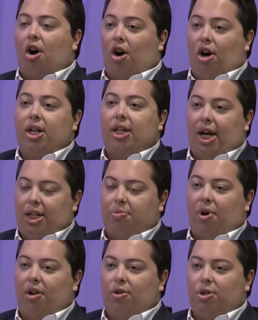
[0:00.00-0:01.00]
aren't as
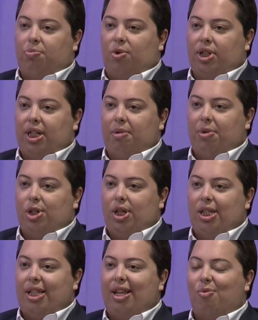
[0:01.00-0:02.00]
part of those boards and
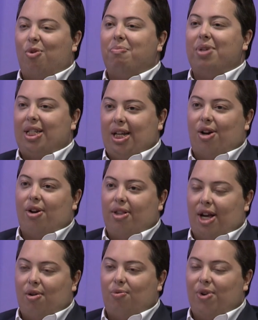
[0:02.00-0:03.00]
commissions, then we're missing out on
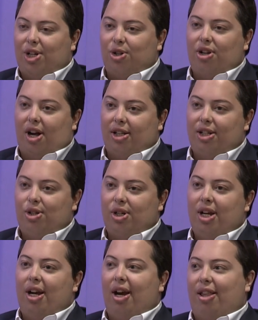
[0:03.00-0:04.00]
that rich knowledge,
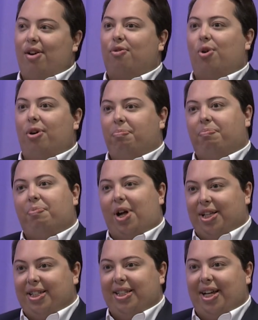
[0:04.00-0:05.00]
and therefore
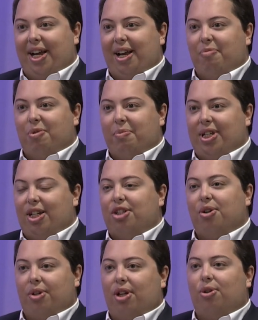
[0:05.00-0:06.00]
policies that get implemented
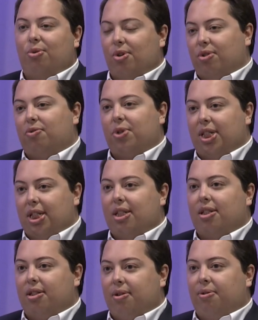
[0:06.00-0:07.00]
don't include those voices.